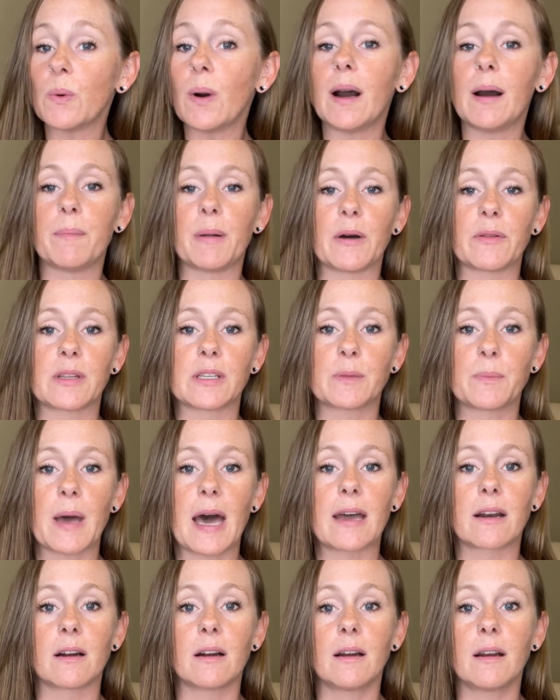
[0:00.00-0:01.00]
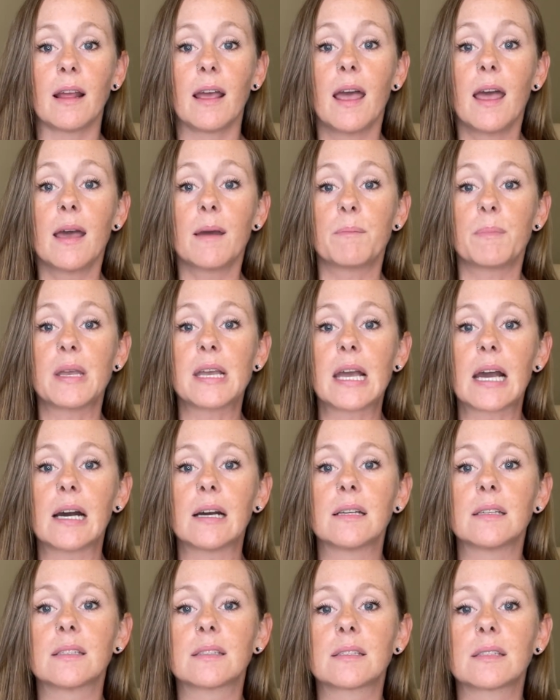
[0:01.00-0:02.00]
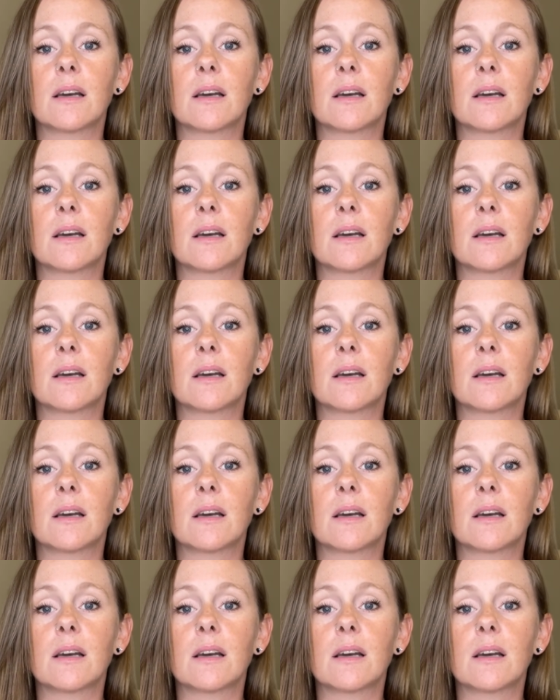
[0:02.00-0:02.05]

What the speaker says: about this pattern because,